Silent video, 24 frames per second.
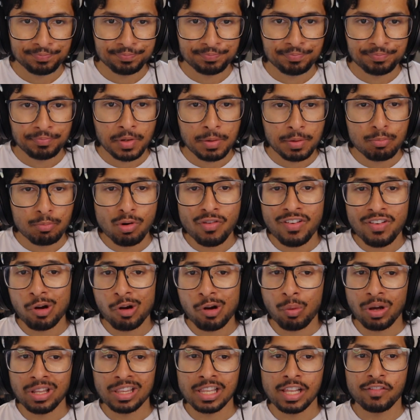Moving one
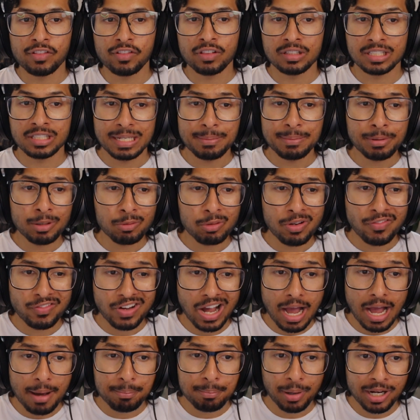level deeper, we've got a
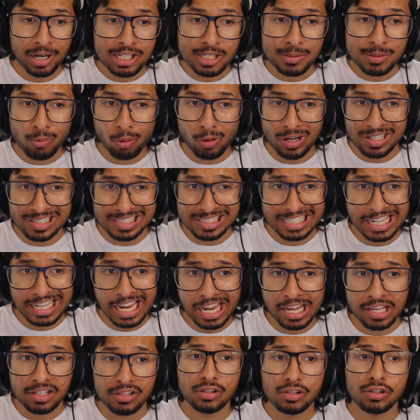bunch more SDKs.
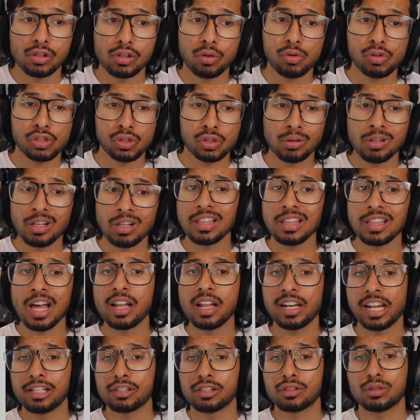So Solathon and
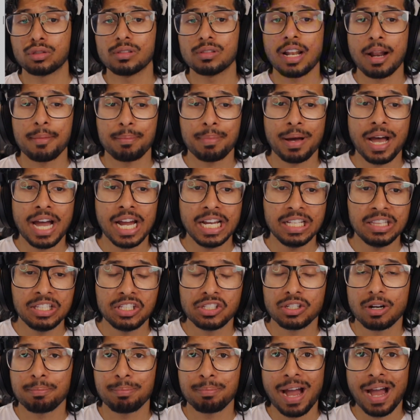Solana Pi, these are
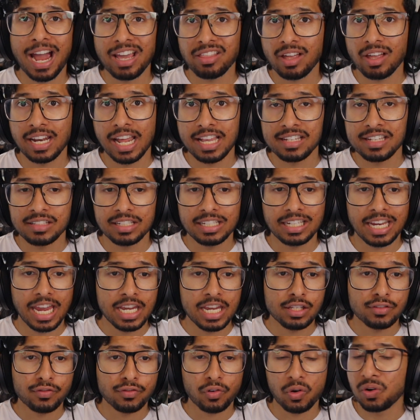Python SDKs
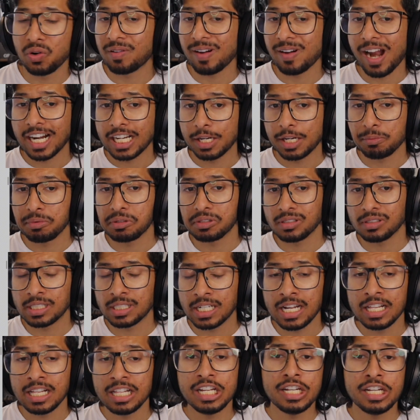for interacting with Solana.
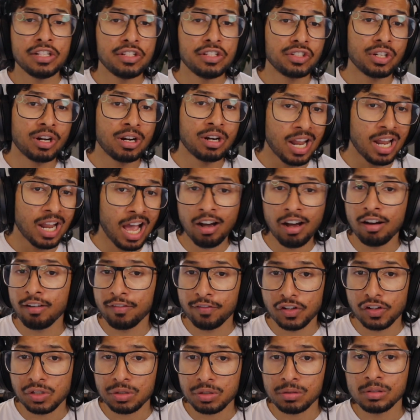These are not
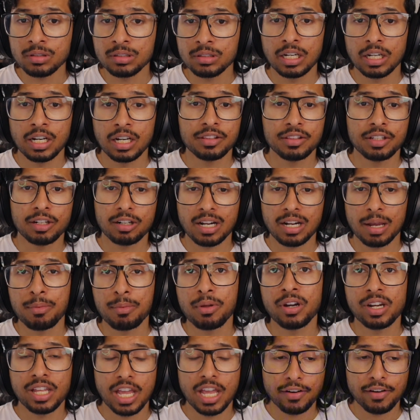official, they're community
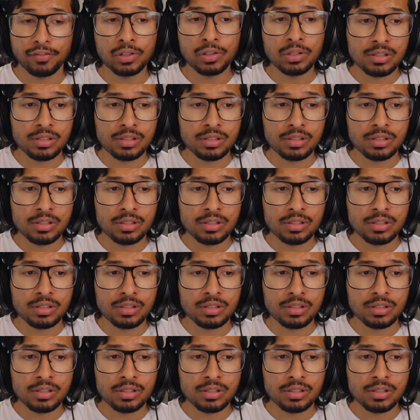efforts.